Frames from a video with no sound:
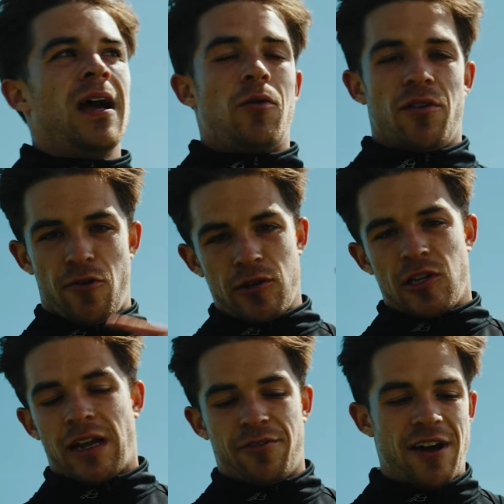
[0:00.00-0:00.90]
I want to focus
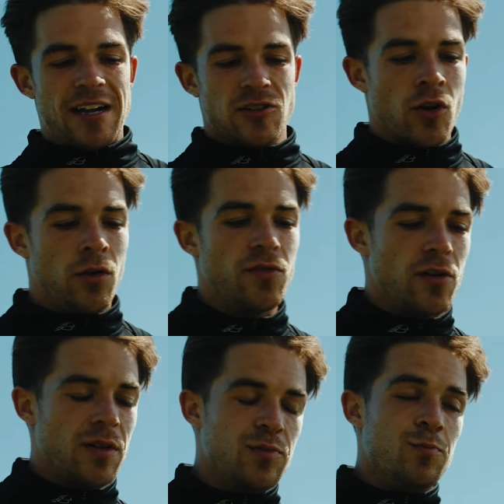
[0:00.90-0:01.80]
on like a faster
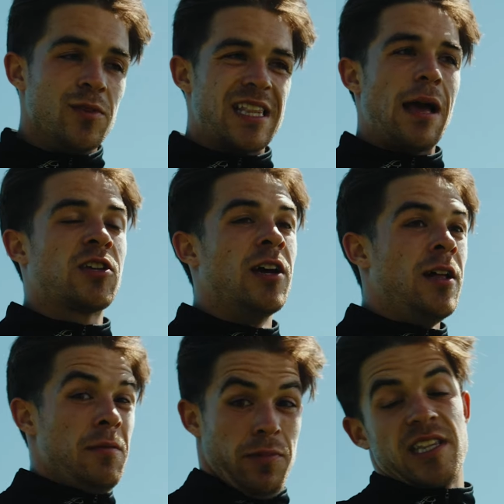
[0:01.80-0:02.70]
turnover with steps,
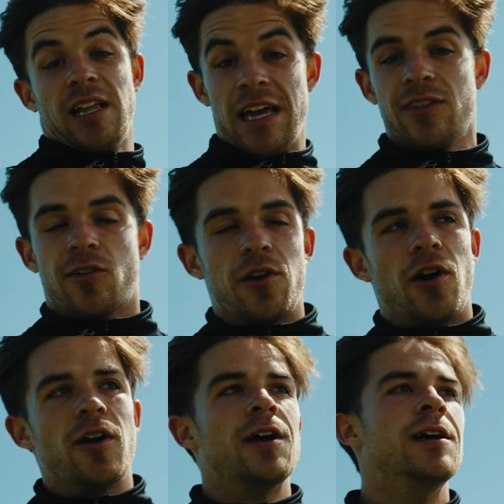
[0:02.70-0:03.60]
but still hitting the ground
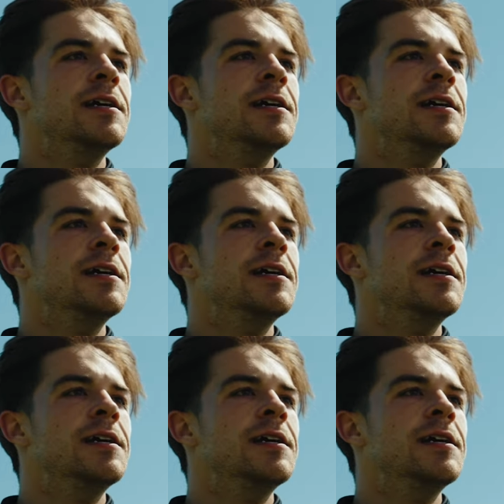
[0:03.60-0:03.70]
hard.